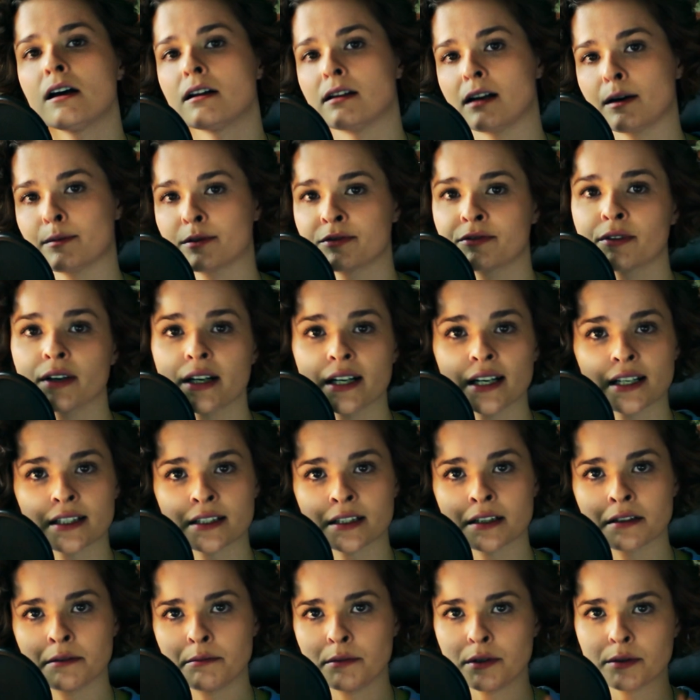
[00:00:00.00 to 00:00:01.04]
Now, before I get
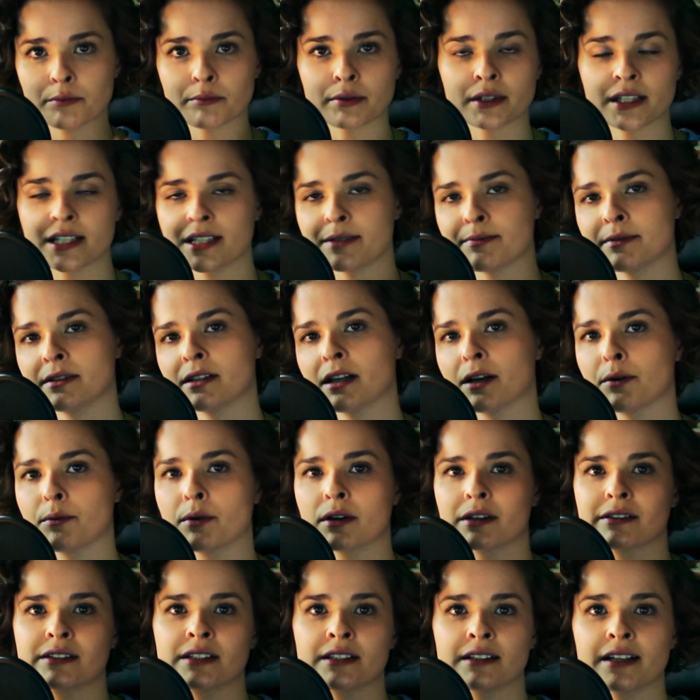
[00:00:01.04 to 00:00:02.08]
to the moon placement, I
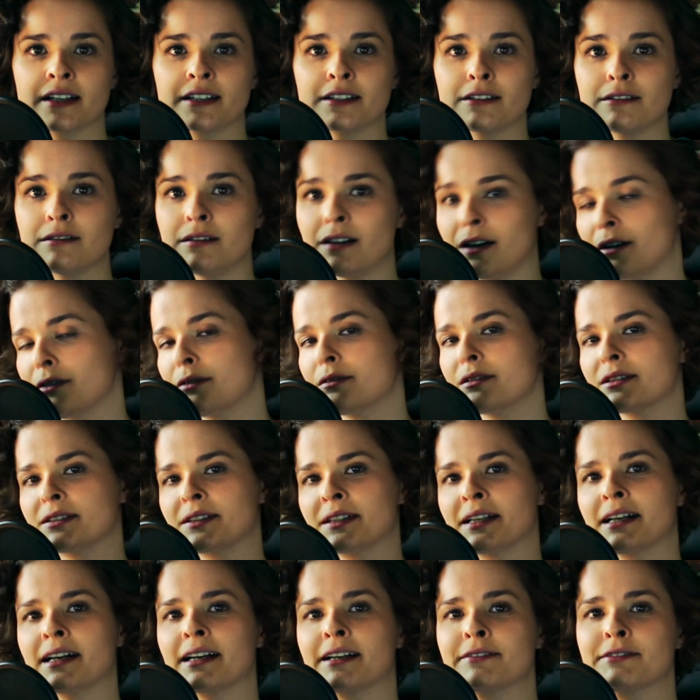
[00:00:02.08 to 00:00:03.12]
wanted to let you know
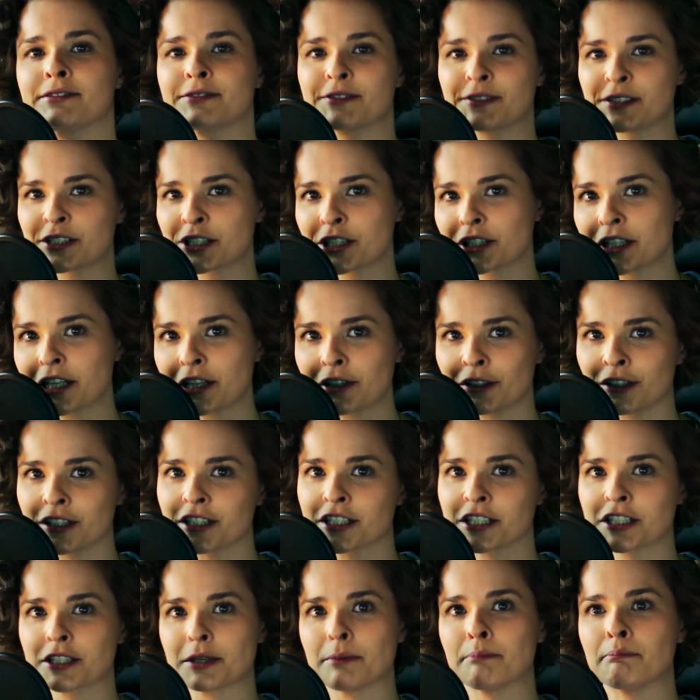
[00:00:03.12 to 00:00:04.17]
that I have officially
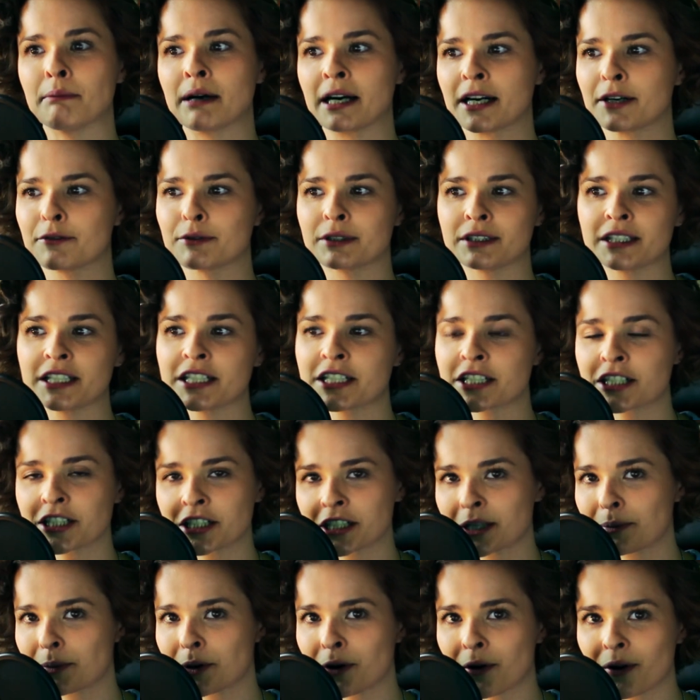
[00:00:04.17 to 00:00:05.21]
launched my
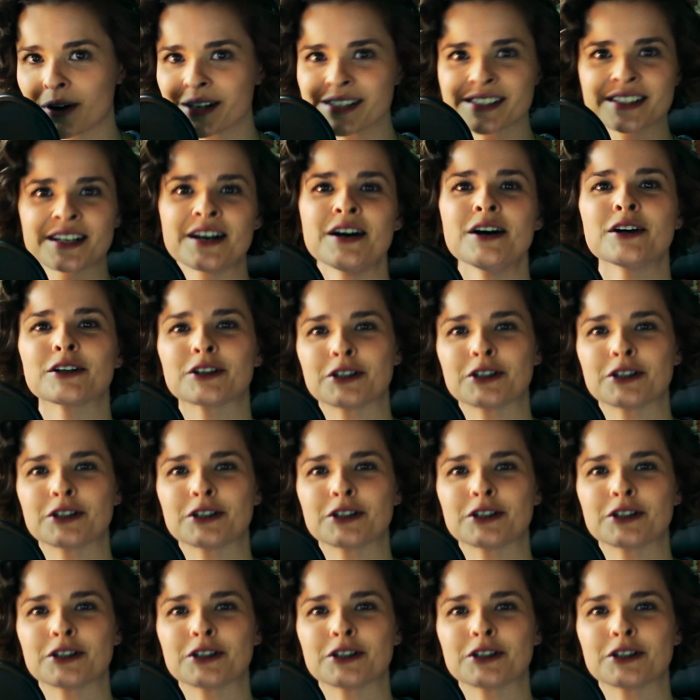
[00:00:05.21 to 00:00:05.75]
relationship course